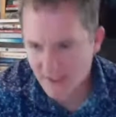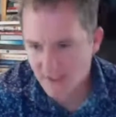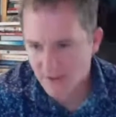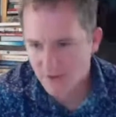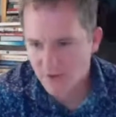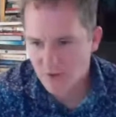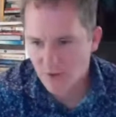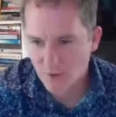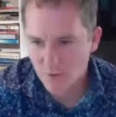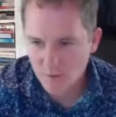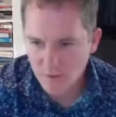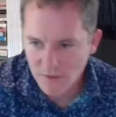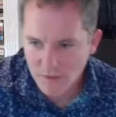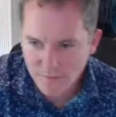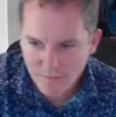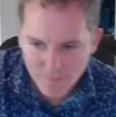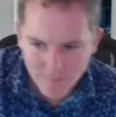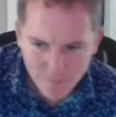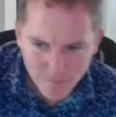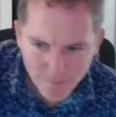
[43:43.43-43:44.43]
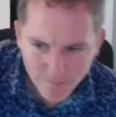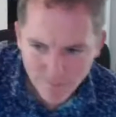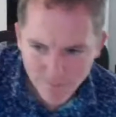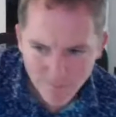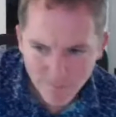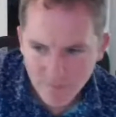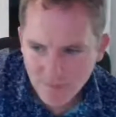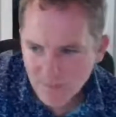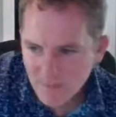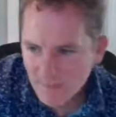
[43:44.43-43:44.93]
years old,
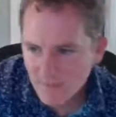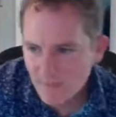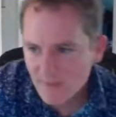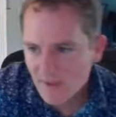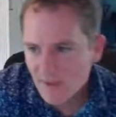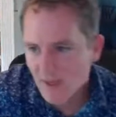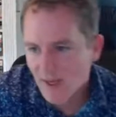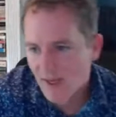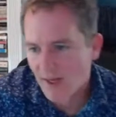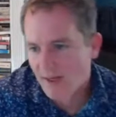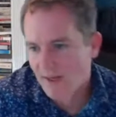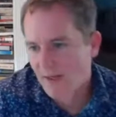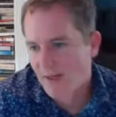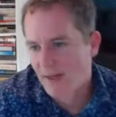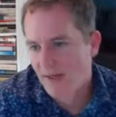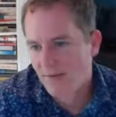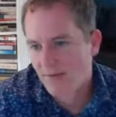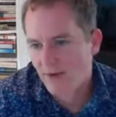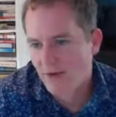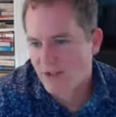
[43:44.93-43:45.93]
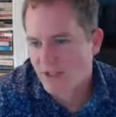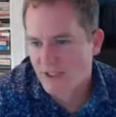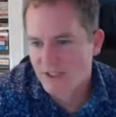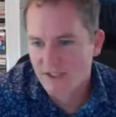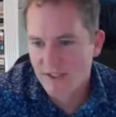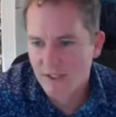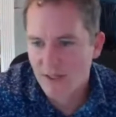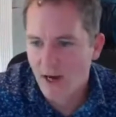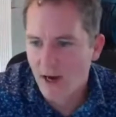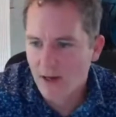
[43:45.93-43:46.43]
and they're
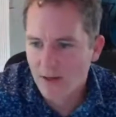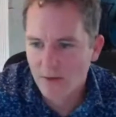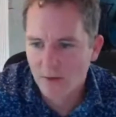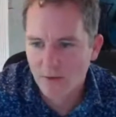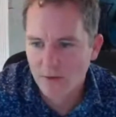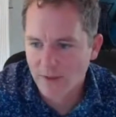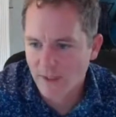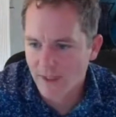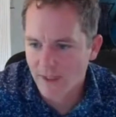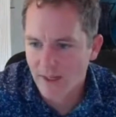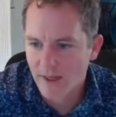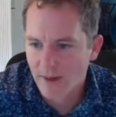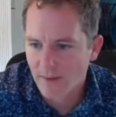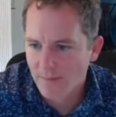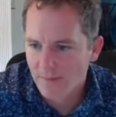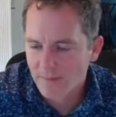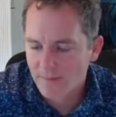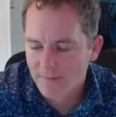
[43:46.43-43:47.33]
just not holding up.